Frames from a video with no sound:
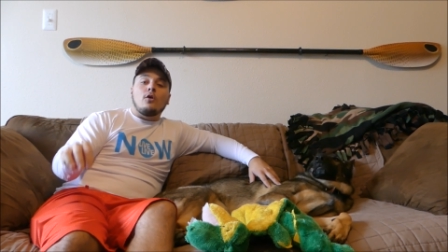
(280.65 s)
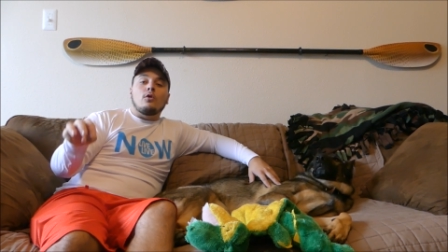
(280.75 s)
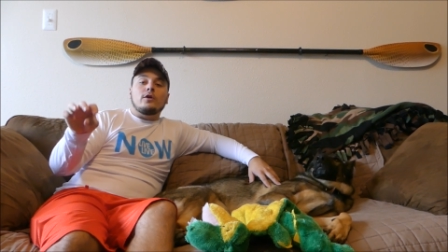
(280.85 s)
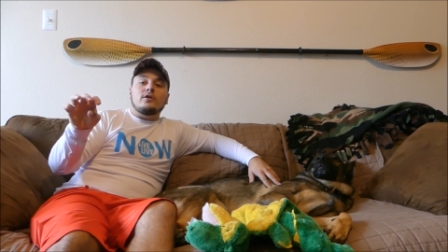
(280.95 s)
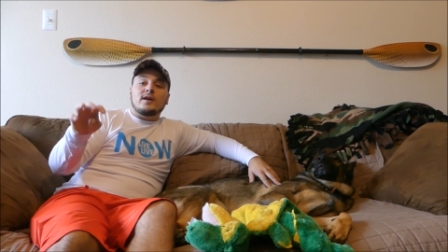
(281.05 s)

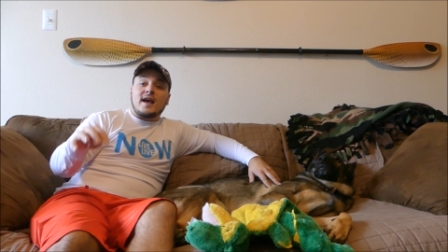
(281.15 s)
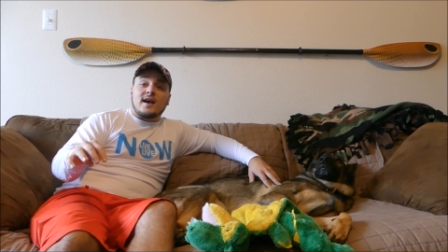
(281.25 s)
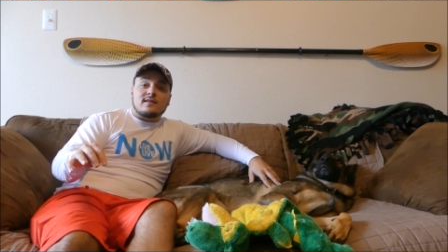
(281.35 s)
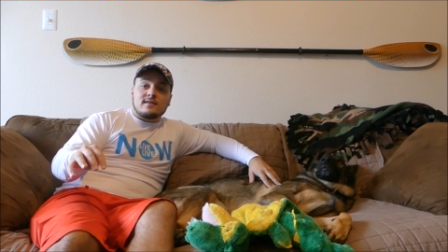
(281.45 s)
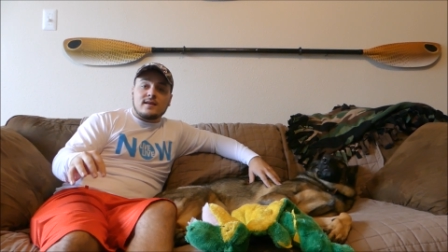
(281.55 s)
or you can
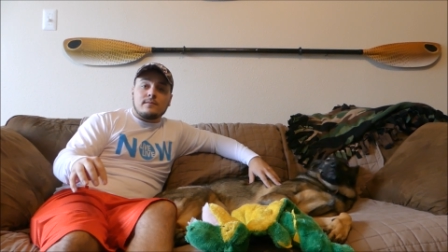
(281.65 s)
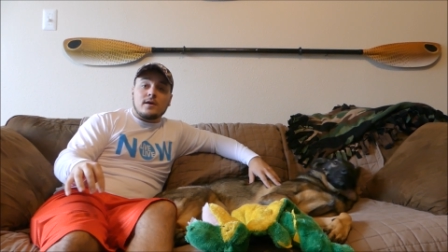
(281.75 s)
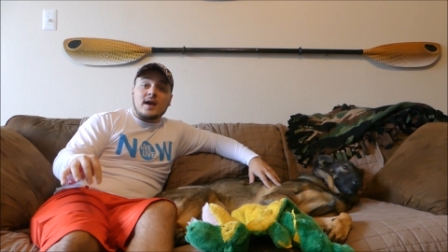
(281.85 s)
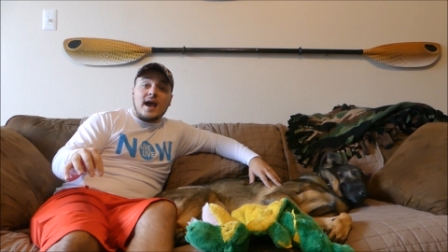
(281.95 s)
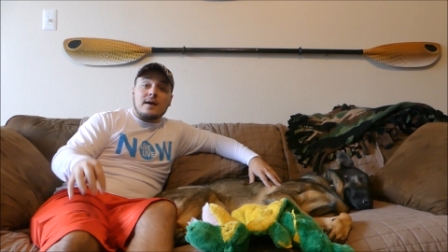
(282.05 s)
ask
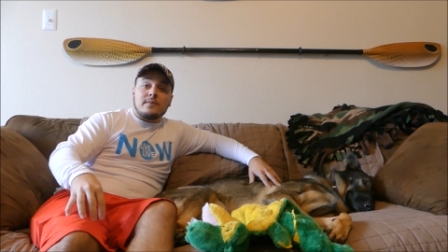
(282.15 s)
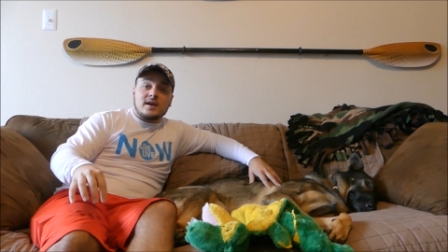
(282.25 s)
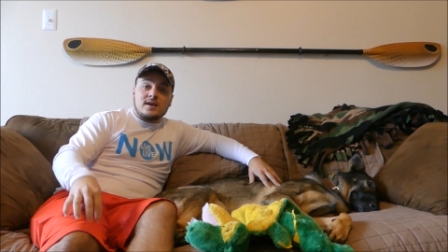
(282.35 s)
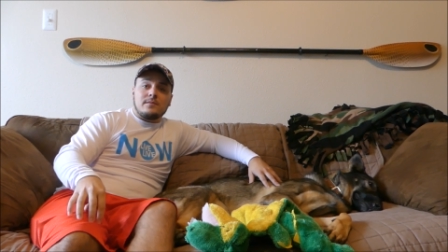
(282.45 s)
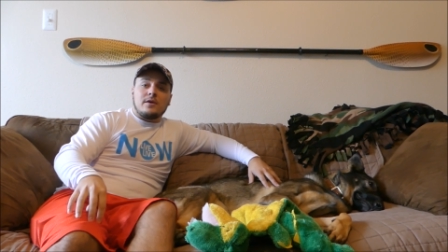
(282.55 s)
them at
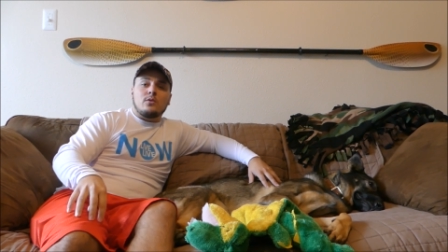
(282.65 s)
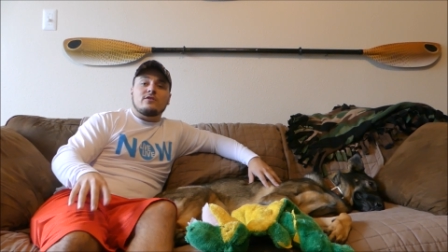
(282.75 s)
my email,